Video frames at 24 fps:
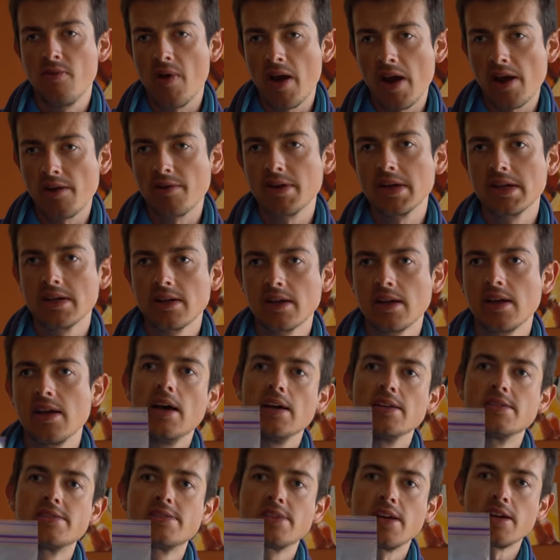wearing
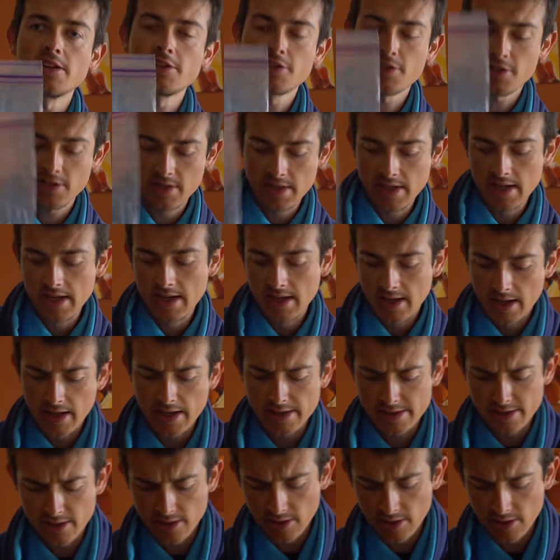and such. It's